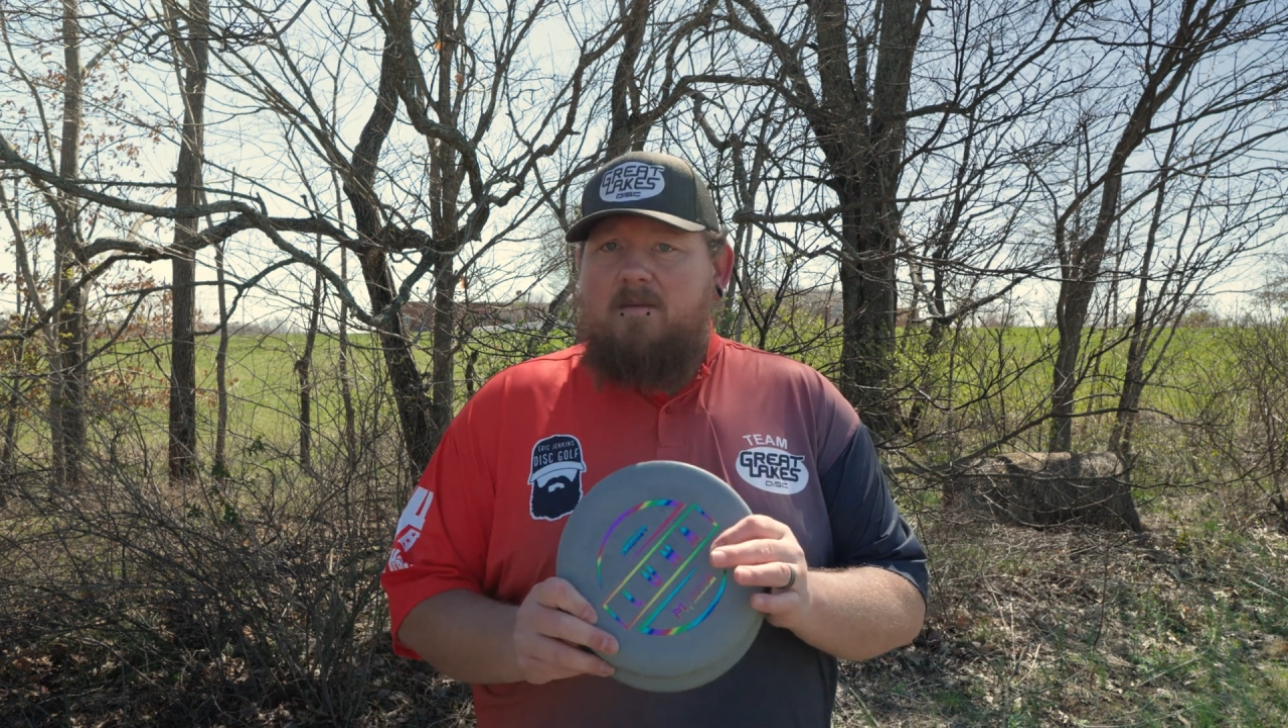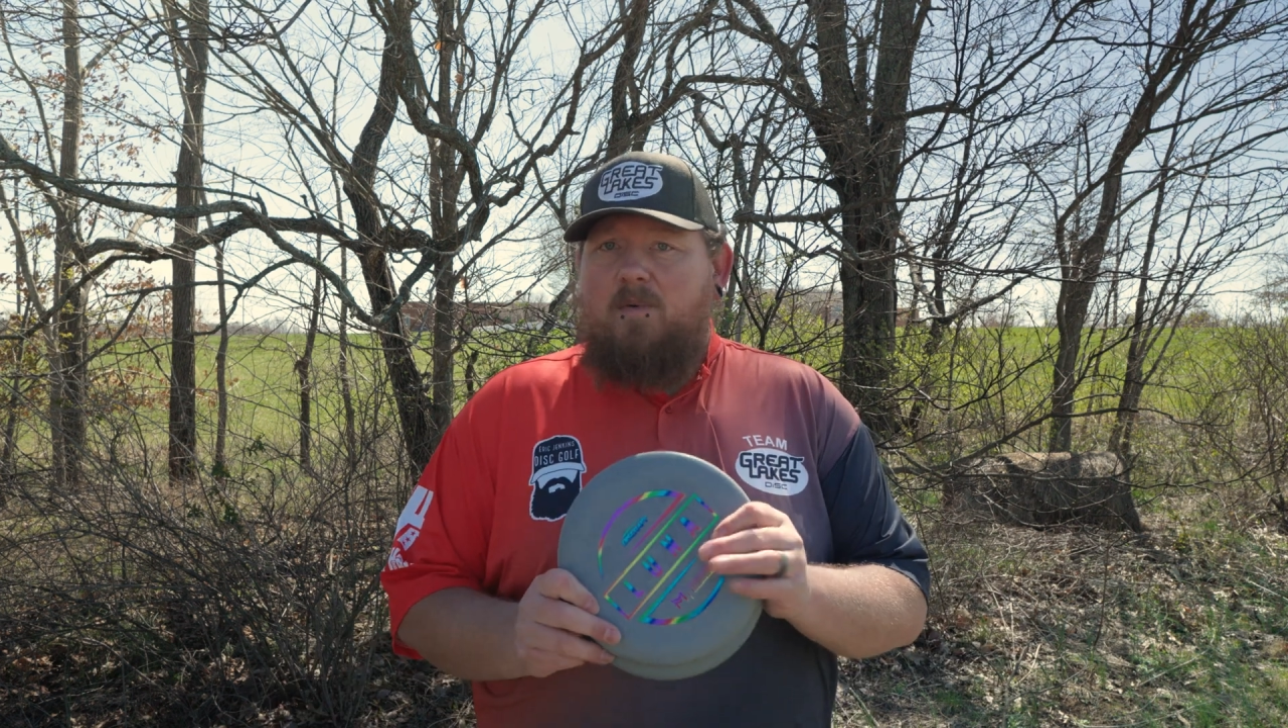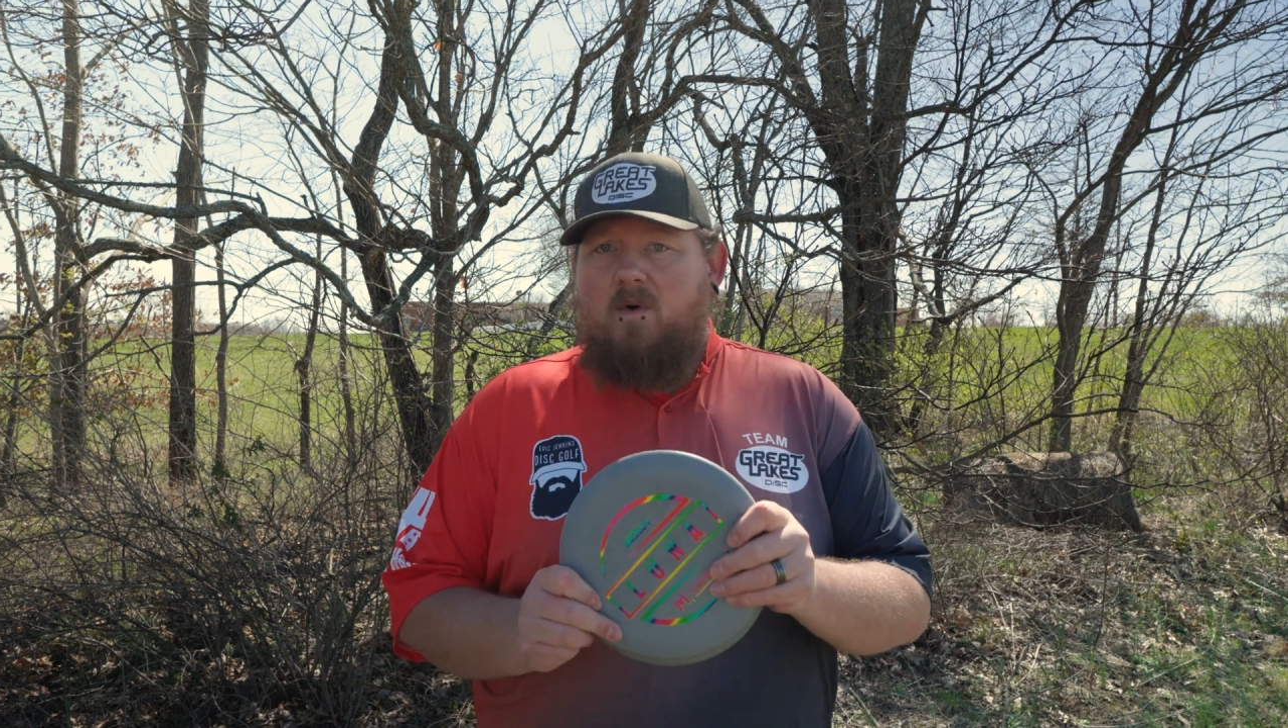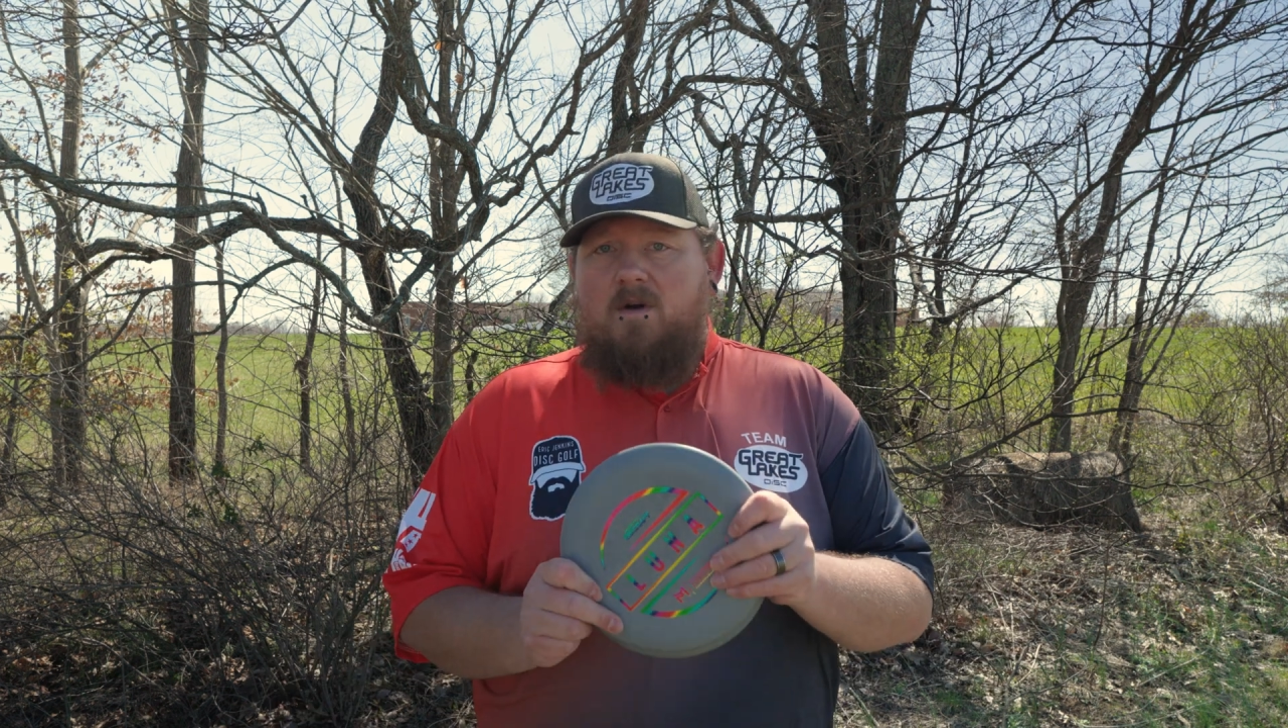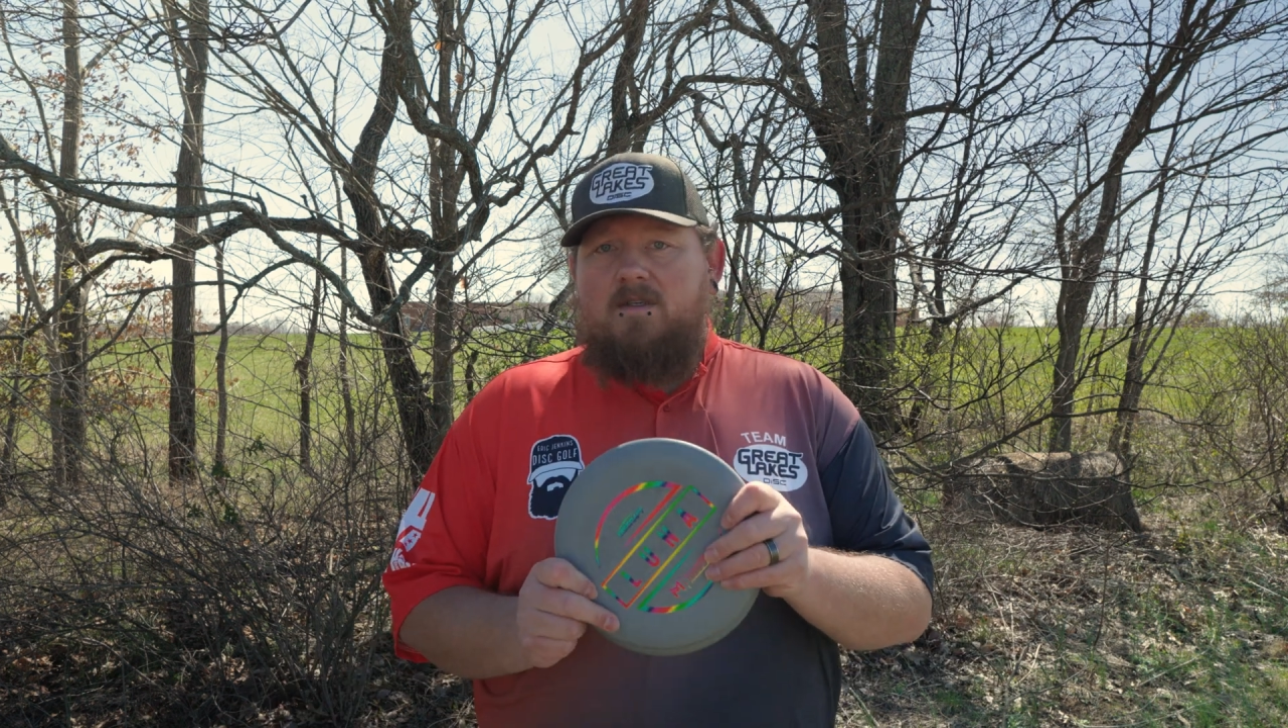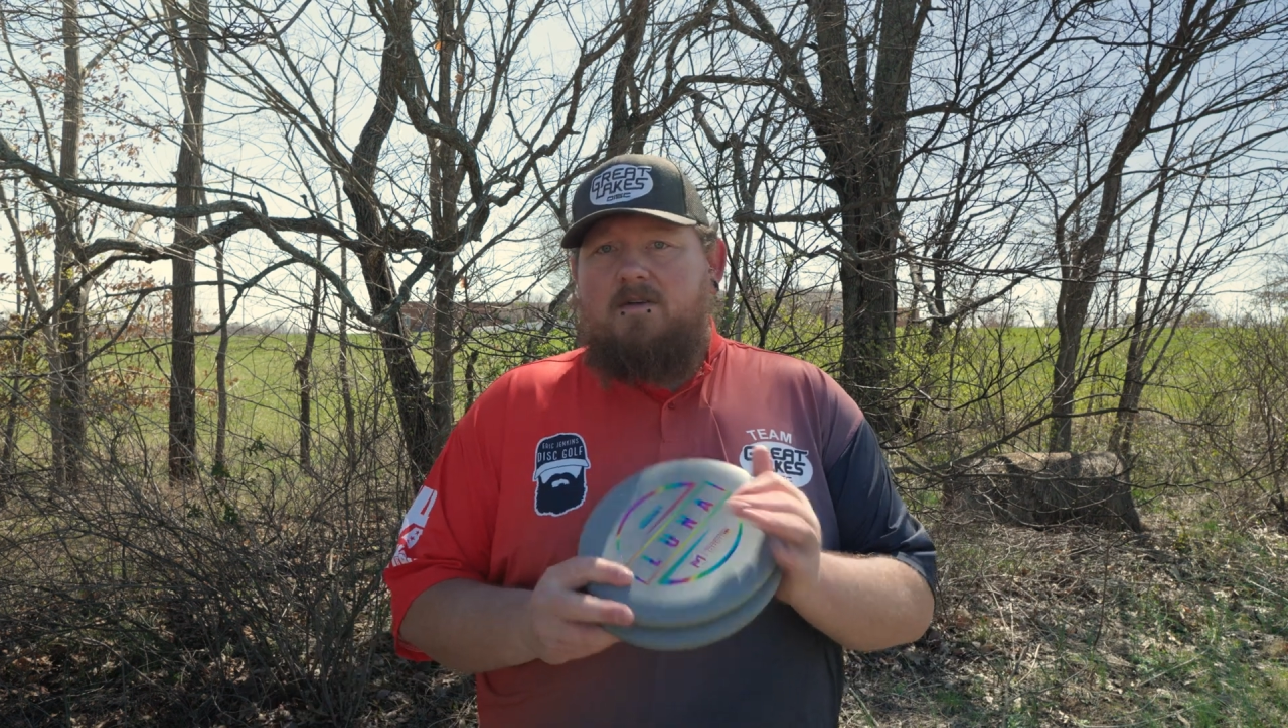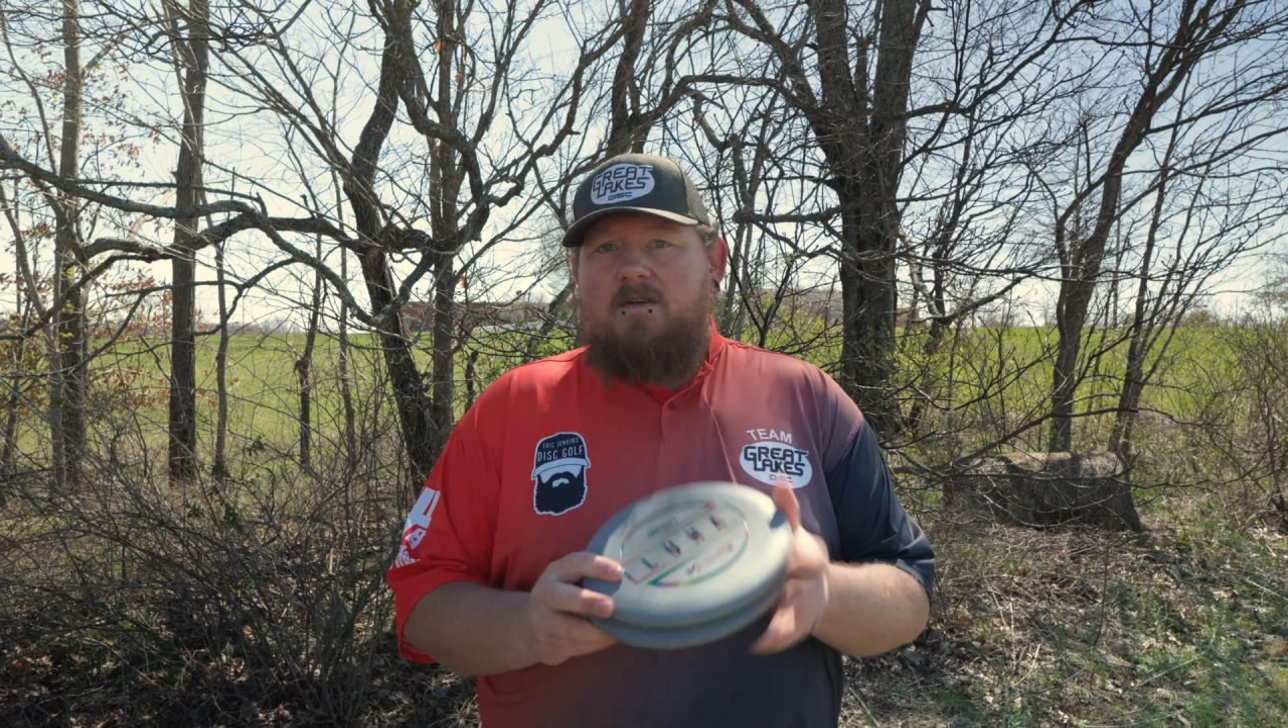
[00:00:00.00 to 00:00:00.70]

important.